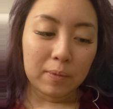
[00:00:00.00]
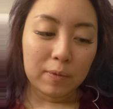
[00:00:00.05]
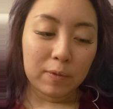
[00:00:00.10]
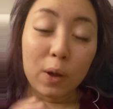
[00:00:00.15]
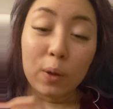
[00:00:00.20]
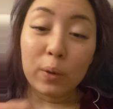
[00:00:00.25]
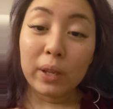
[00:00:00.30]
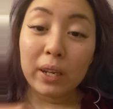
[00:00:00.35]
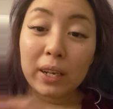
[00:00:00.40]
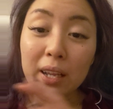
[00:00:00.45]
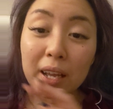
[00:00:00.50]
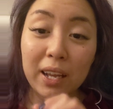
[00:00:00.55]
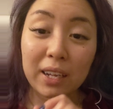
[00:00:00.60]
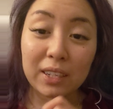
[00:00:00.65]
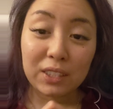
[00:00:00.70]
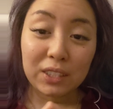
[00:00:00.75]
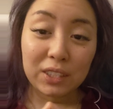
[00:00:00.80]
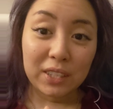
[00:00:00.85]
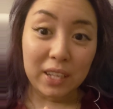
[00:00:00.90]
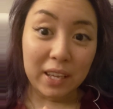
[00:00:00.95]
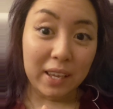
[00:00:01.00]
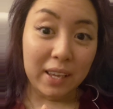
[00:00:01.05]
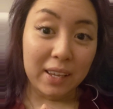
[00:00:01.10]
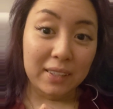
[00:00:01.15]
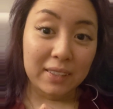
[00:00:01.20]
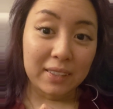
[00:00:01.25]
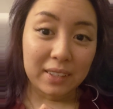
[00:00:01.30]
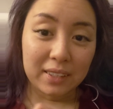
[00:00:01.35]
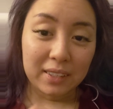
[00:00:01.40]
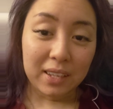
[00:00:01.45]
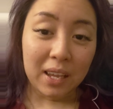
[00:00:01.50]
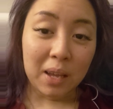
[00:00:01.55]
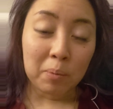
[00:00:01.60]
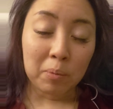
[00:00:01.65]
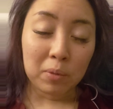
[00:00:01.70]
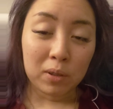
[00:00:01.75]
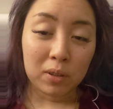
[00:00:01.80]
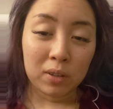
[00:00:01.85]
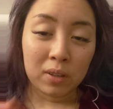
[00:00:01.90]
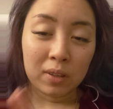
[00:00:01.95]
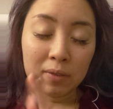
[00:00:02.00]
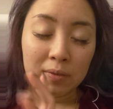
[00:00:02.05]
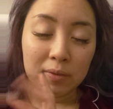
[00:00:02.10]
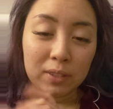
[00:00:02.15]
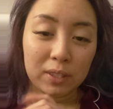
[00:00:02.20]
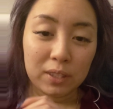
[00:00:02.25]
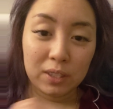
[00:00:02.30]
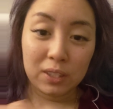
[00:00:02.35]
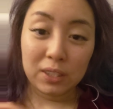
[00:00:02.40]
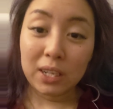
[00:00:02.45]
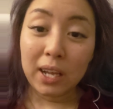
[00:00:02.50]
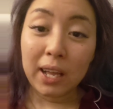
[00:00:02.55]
following Ajit Dang's example of just